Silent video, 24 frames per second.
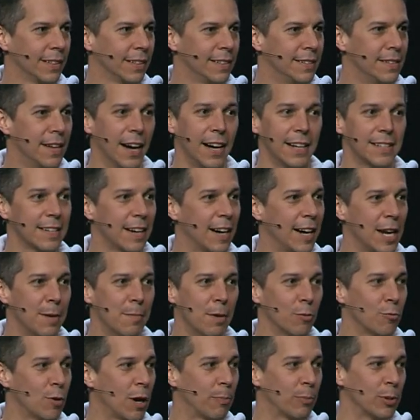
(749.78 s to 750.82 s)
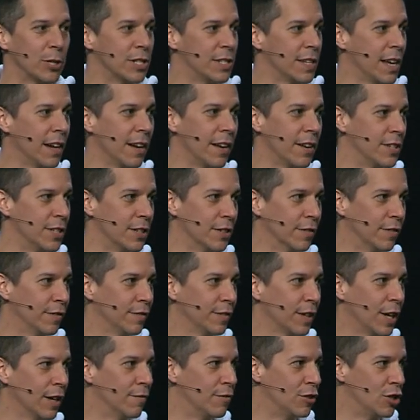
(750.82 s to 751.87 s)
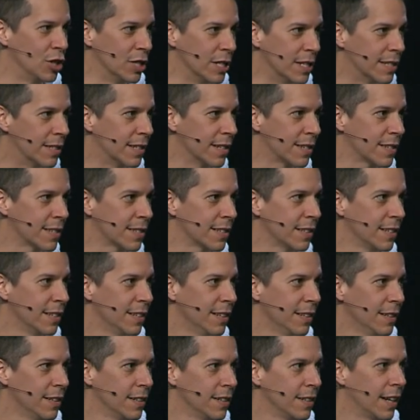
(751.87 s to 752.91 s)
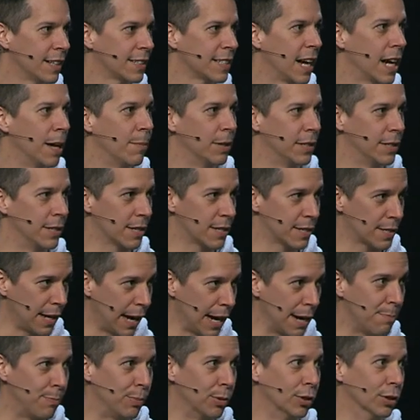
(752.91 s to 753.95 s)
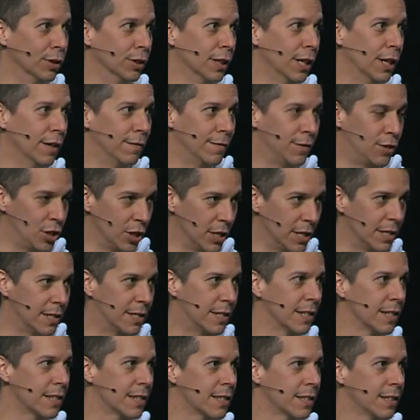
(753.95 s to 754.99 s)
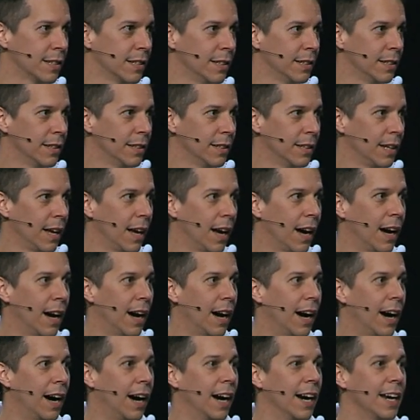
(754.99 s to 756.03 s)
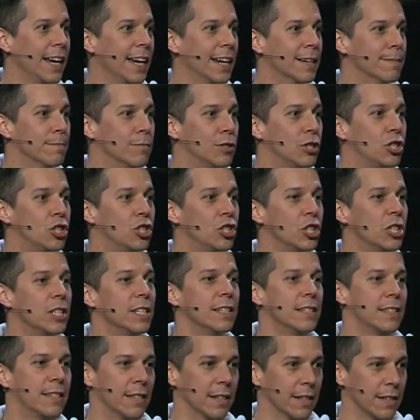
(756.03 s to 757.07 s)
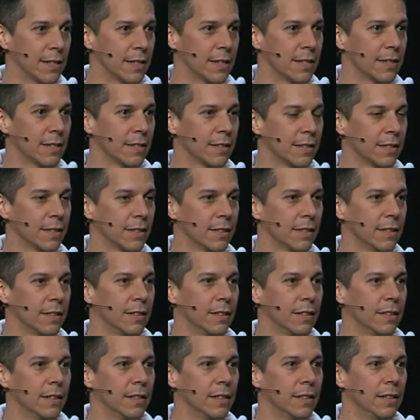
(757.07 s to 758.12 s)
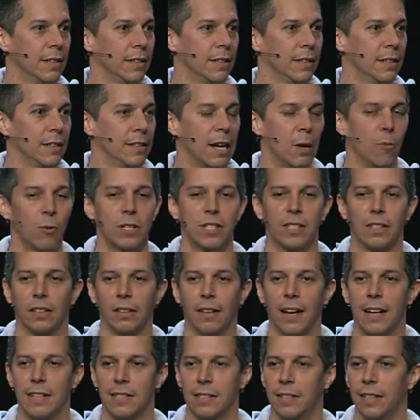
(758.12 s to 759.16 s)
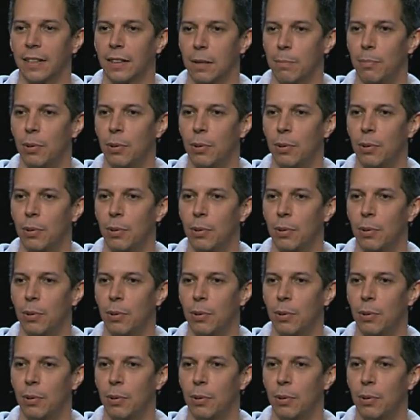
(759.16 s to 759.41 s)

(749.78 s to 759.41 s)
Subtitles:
Not I am a representative of Jesus. Not I am a disciple of Jesus. I am Jesus. Now, what's the last thing that